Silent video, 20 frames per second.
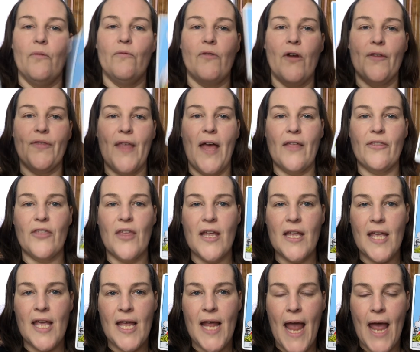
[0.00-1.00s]
We've got that
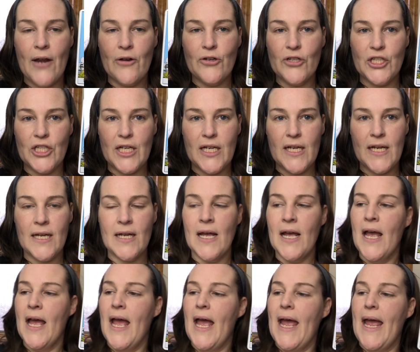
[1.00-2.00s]
thinking energy
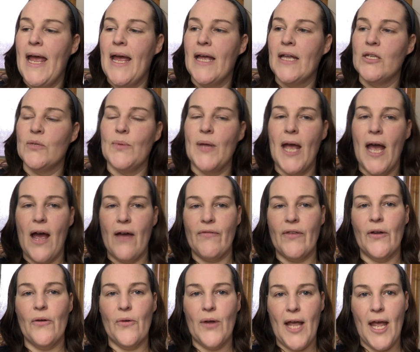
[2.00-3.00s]
and we have
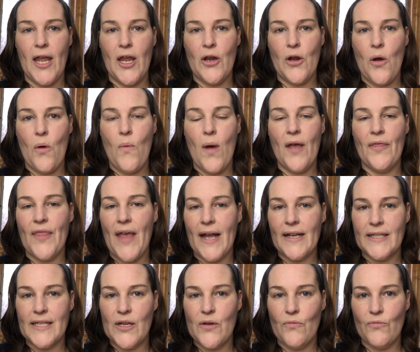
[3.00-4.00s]
that, okay, you know what,
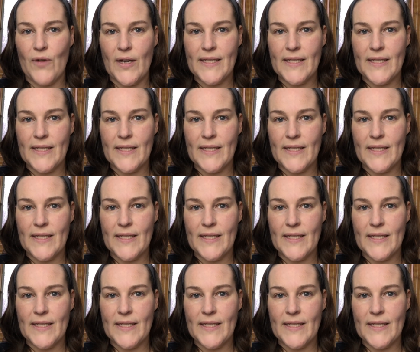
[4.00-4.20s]
that didn't